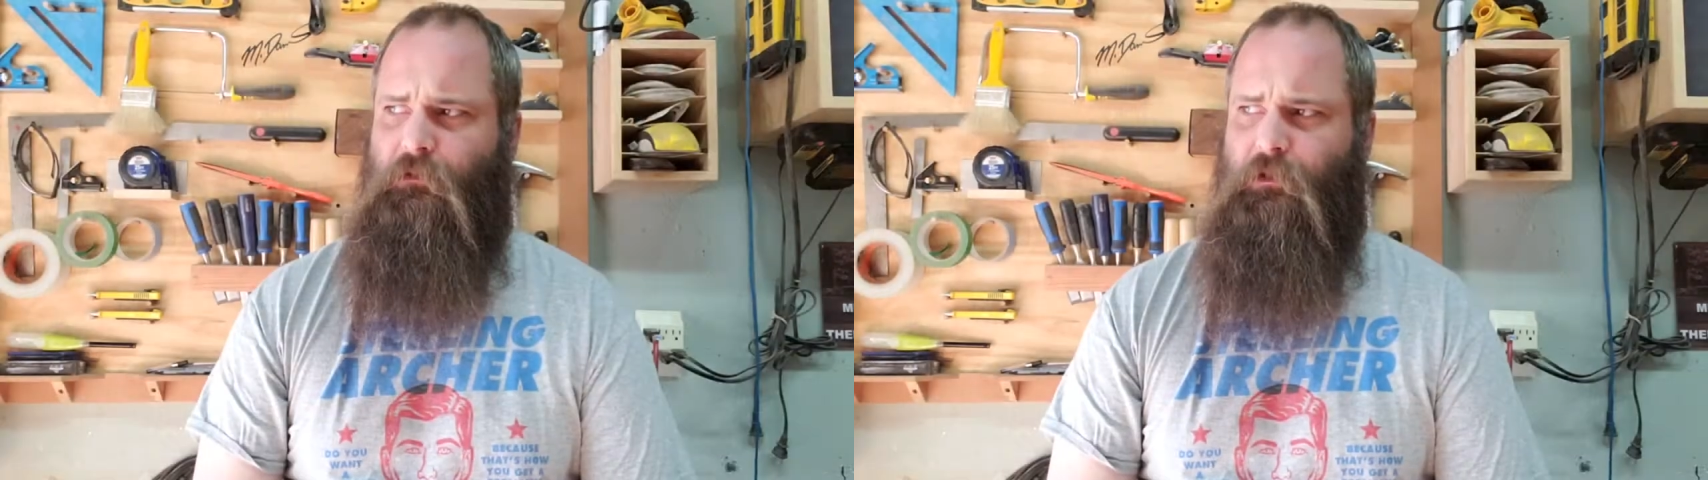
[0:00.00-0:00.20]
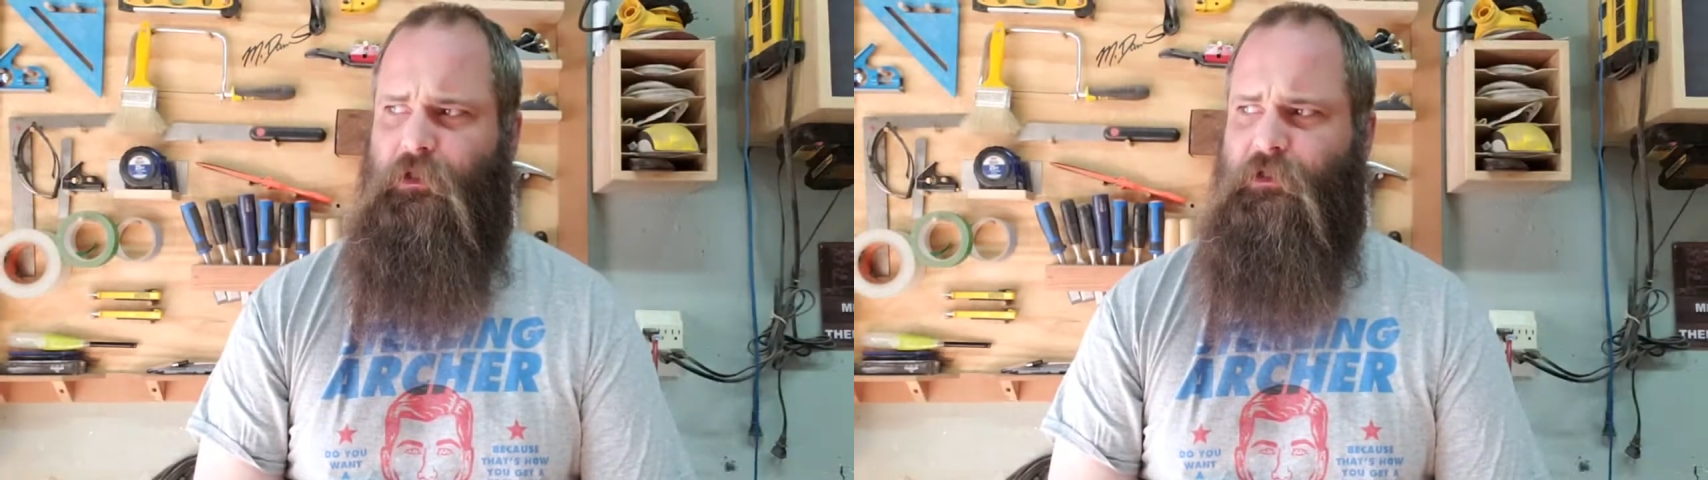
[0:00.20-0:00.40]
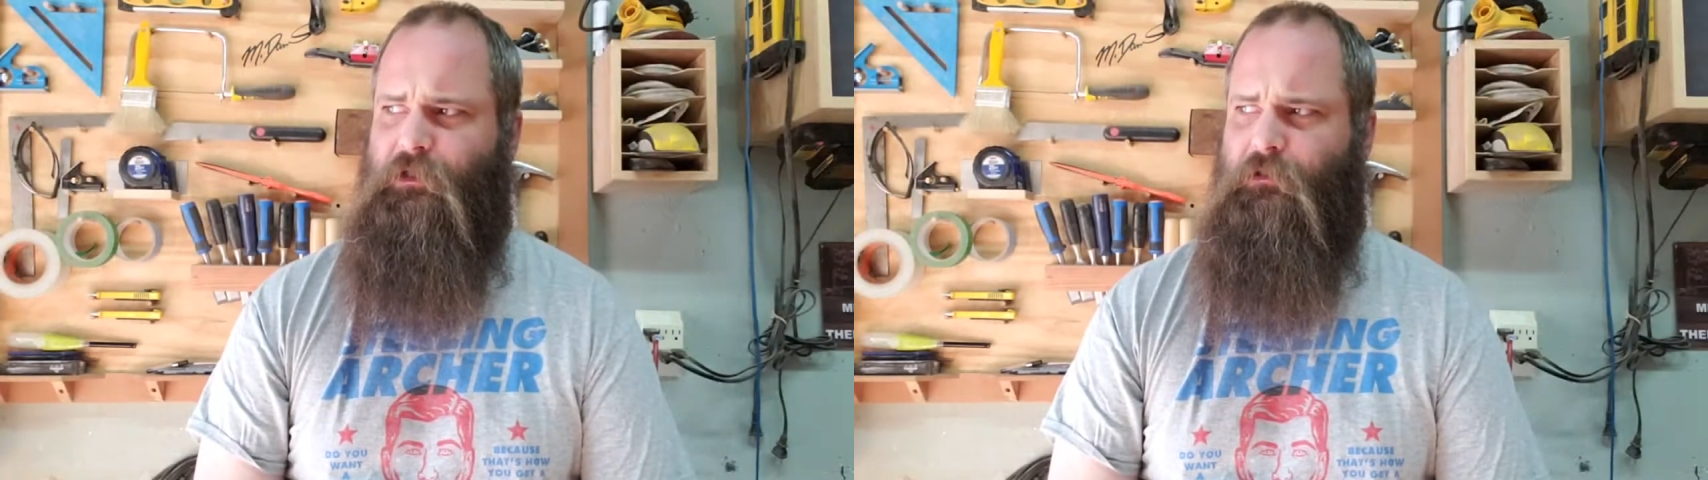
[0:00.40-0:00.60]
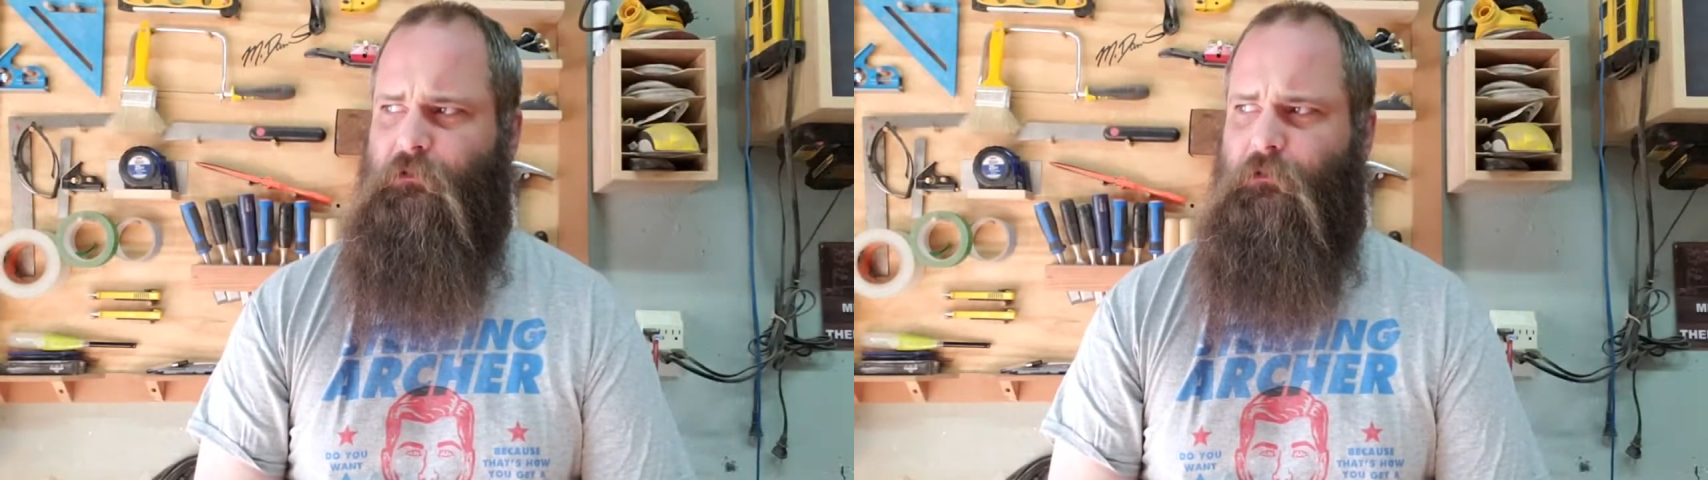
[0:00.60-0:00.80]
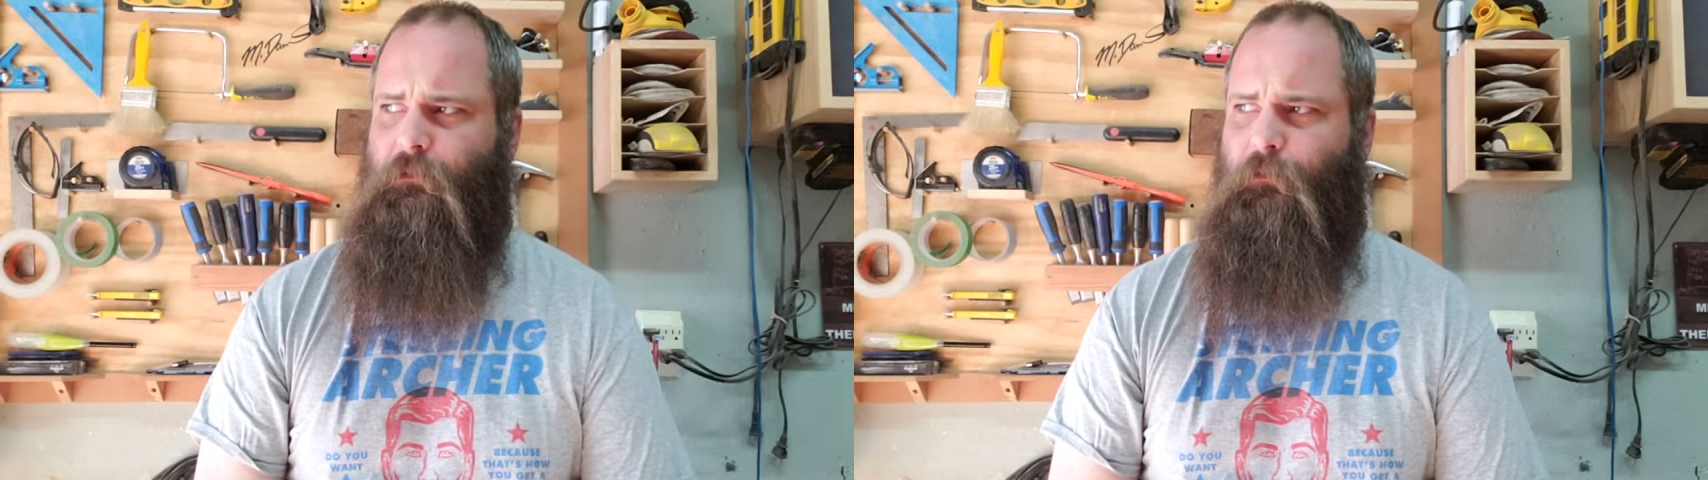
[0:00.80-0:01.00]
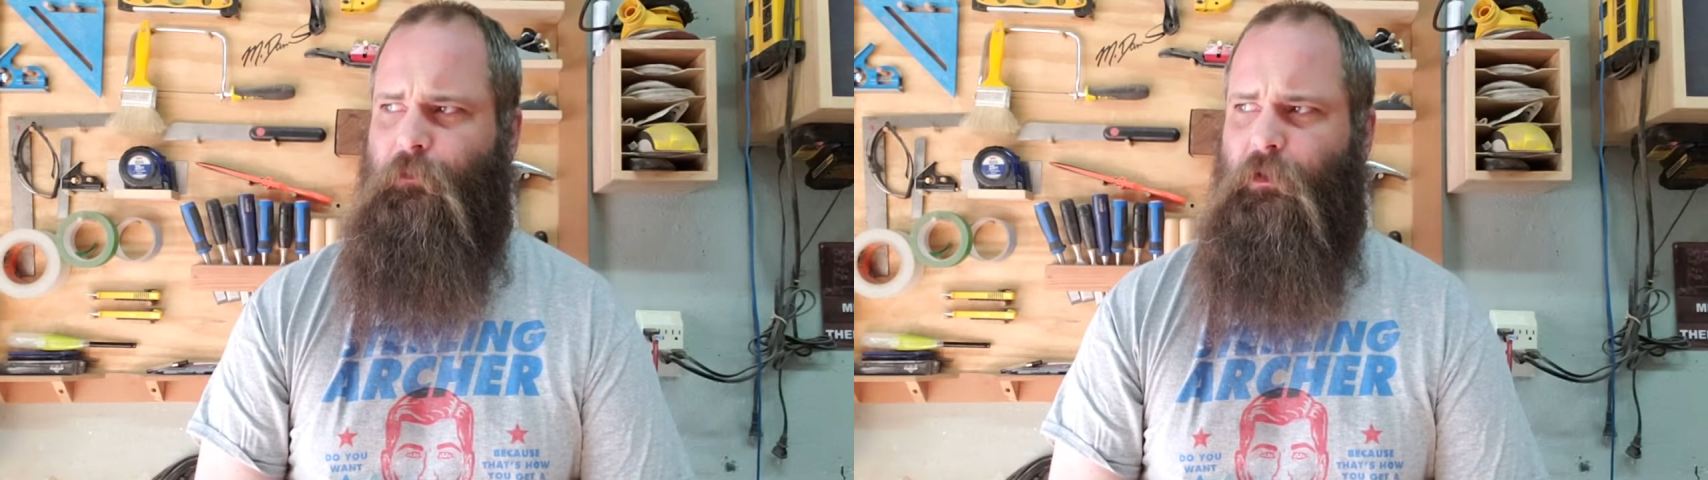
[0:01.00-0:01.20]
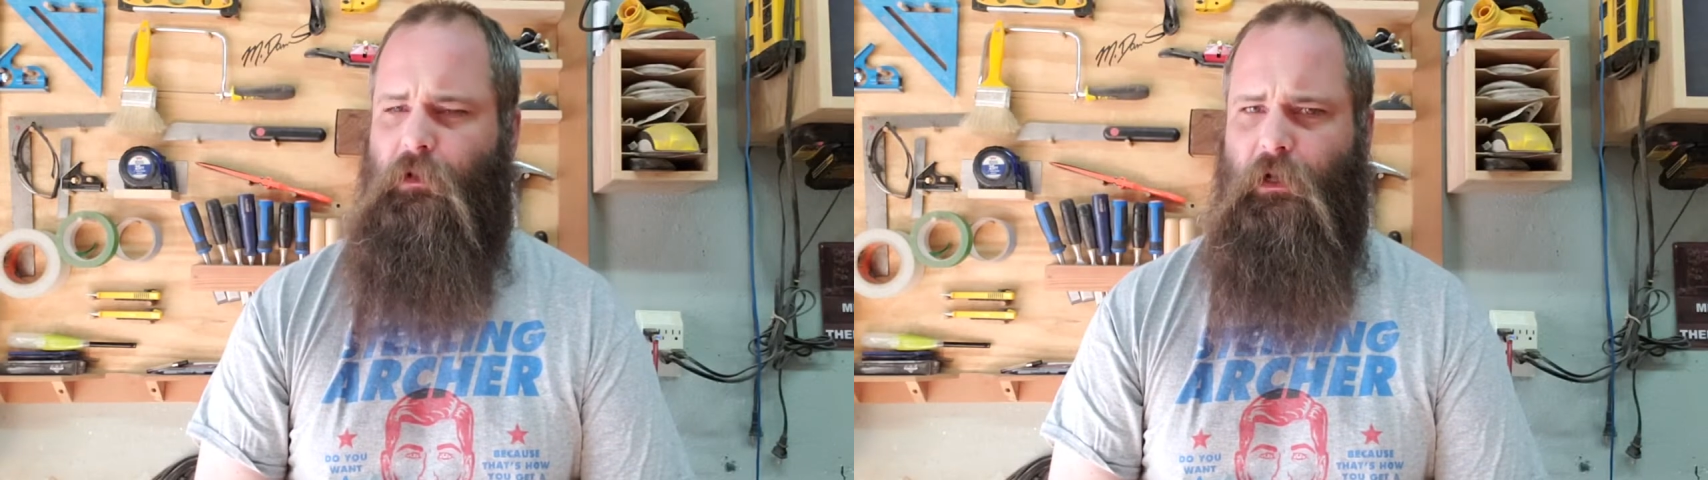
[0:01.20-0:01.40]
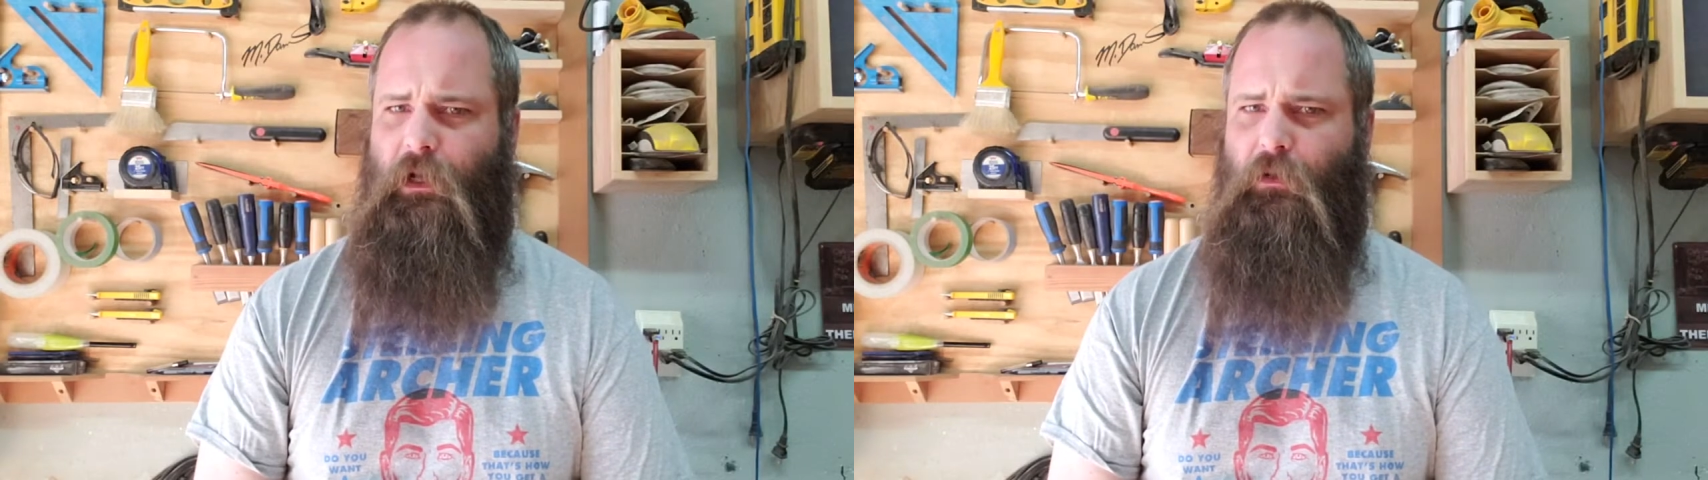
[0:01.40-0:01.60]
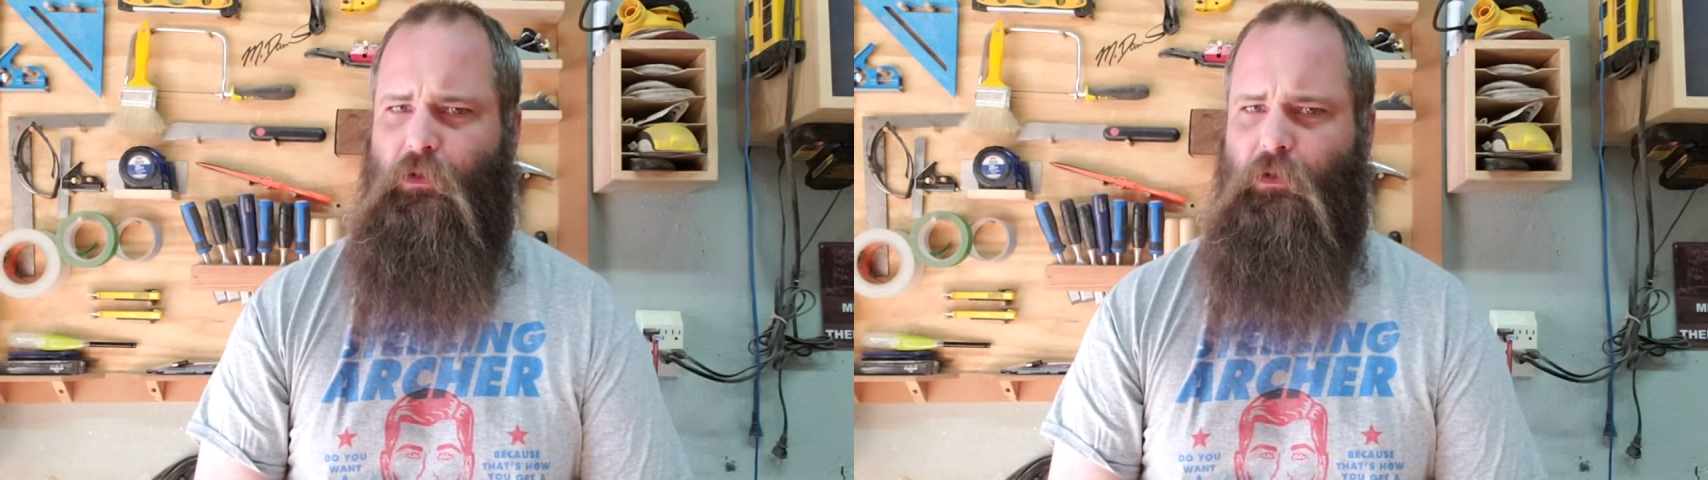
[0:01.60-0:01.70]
because how